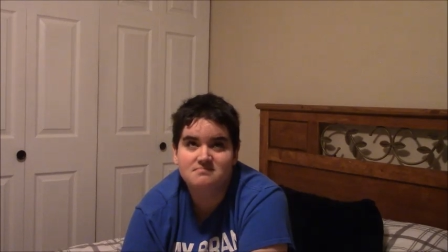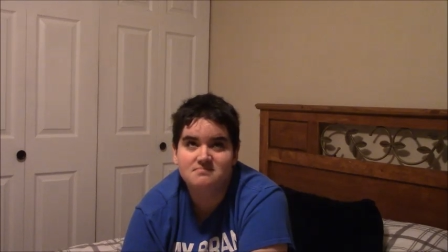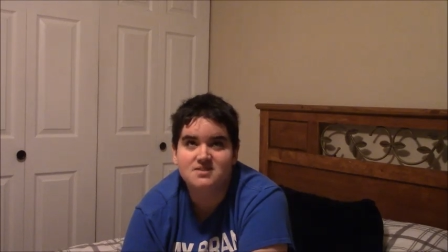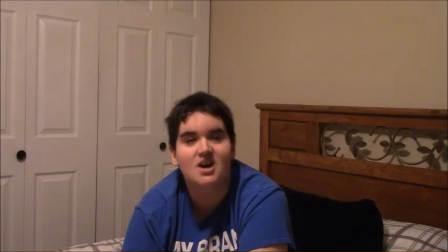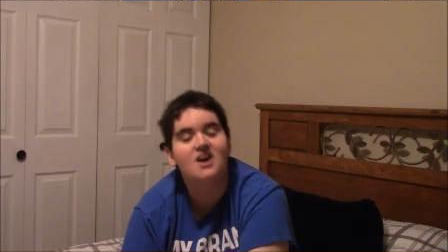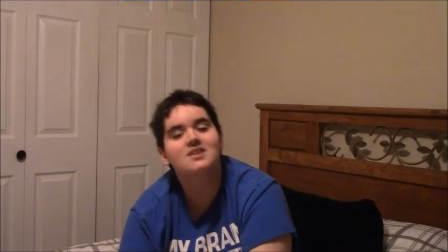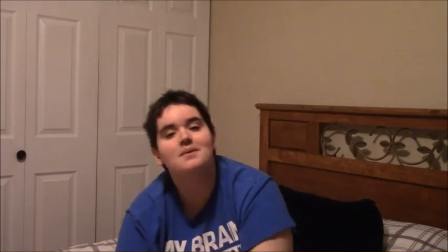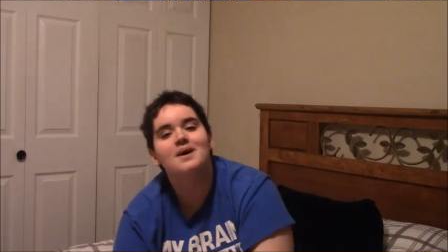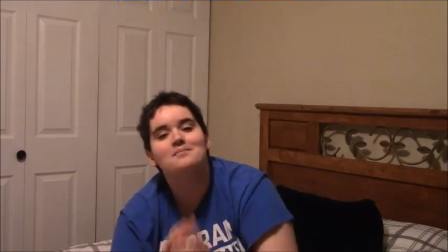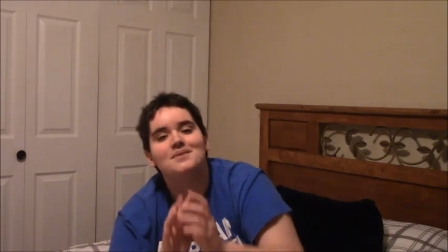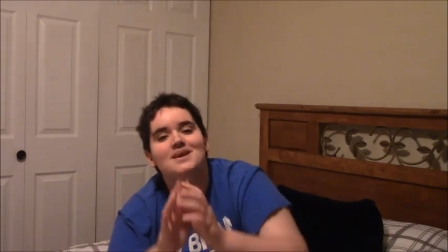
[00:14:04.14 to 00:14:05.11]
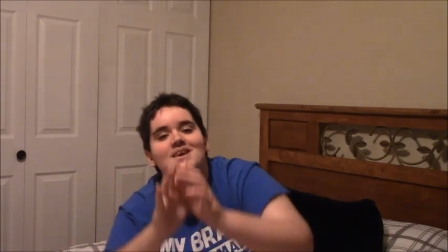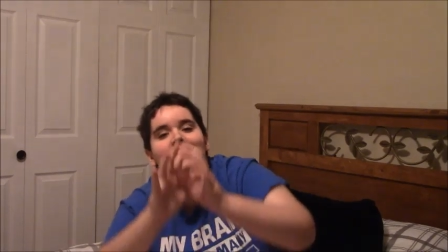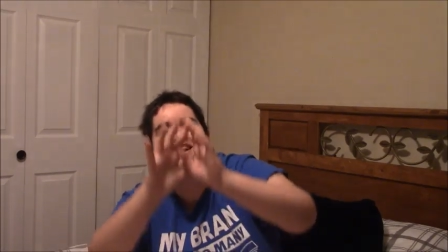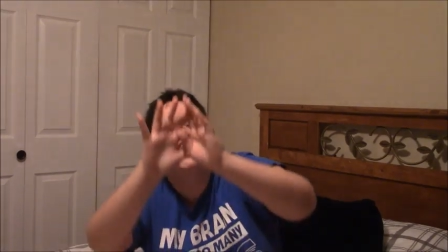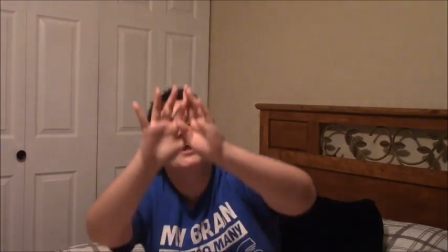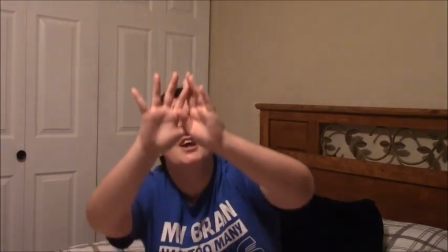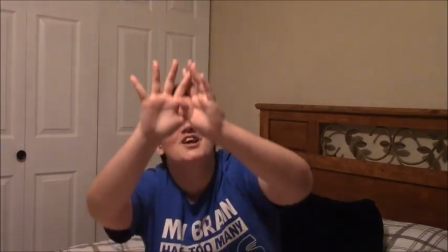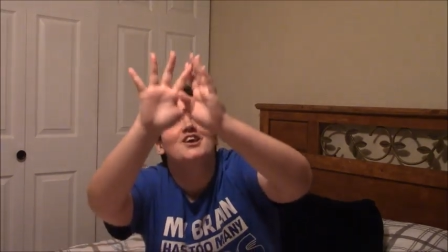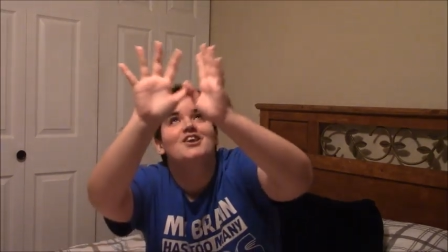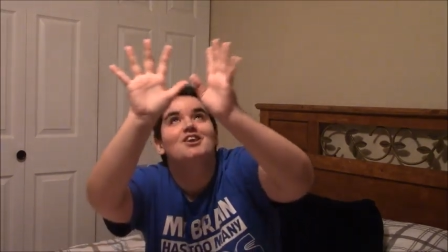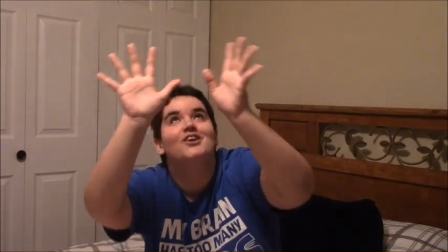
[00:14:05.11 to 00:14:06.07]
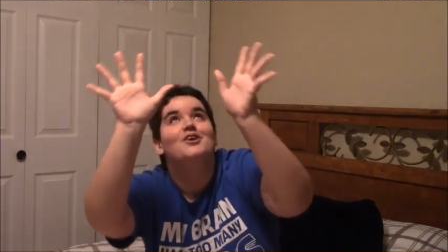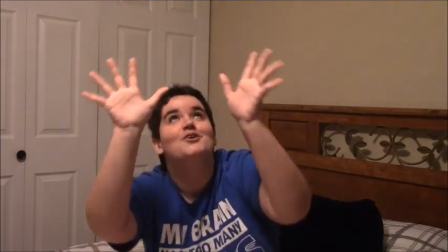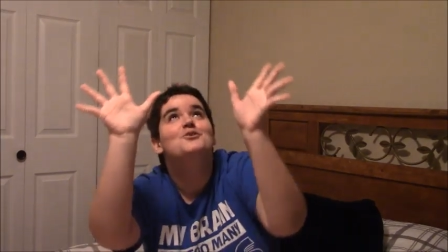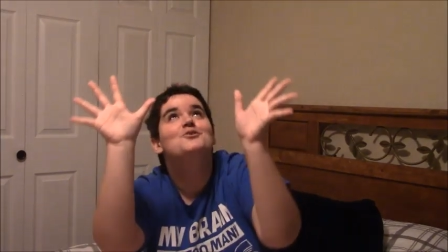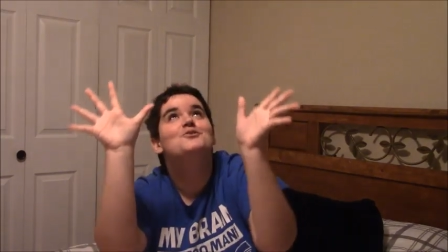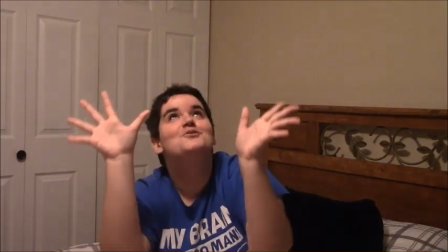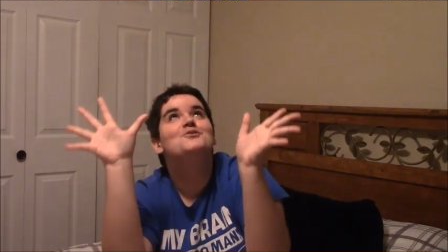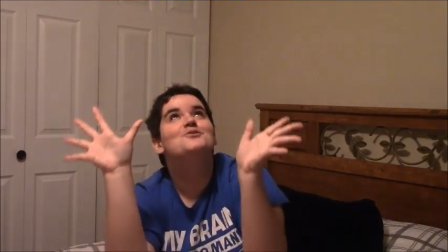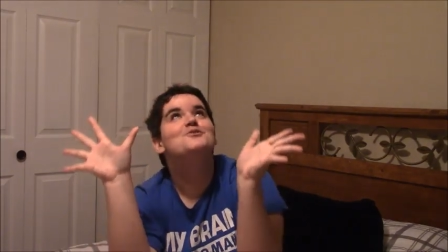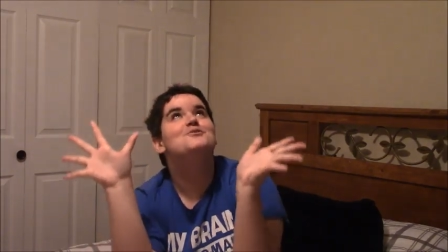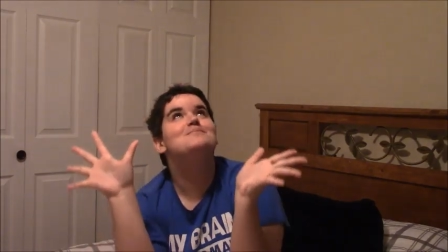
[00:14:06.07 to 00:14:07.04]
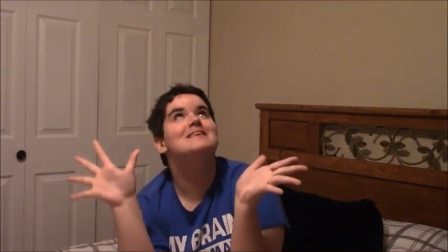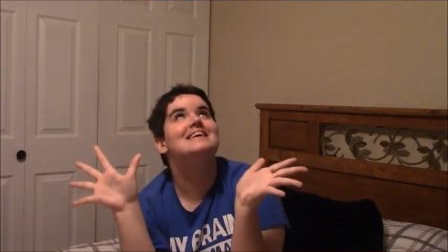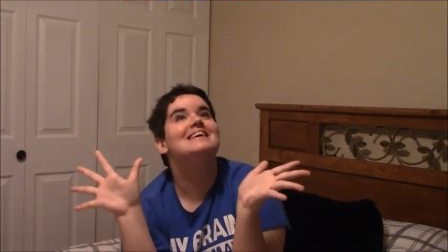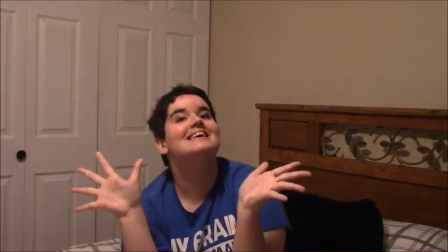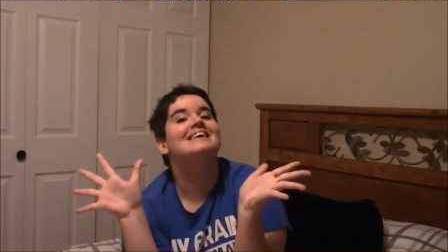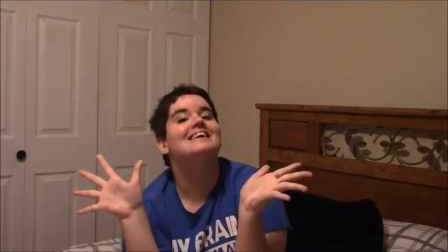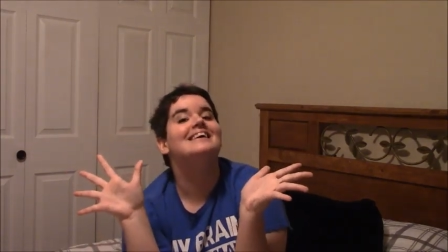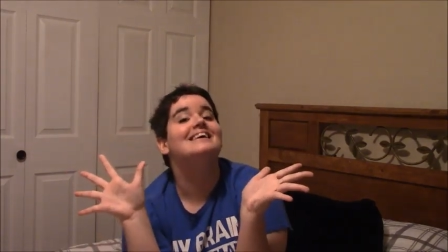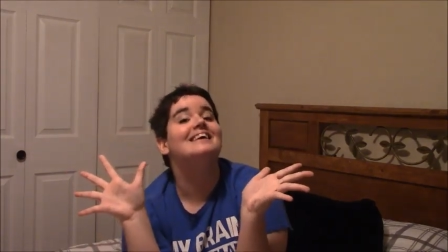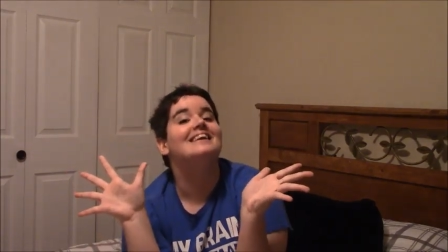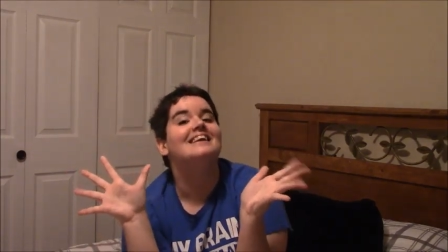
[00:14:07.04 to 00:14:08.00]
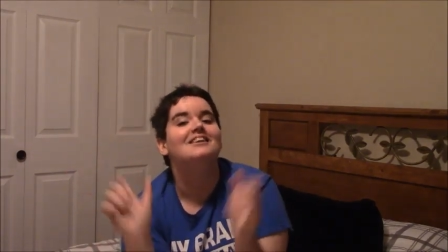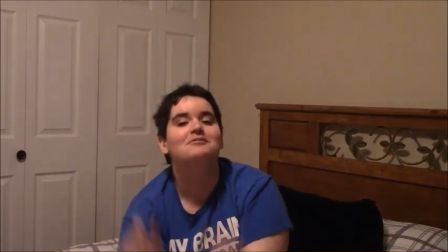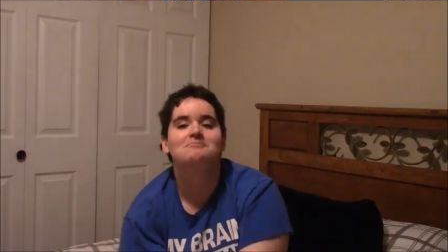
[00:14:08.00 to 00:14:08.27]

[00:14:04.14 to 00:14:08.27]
It's all about being human.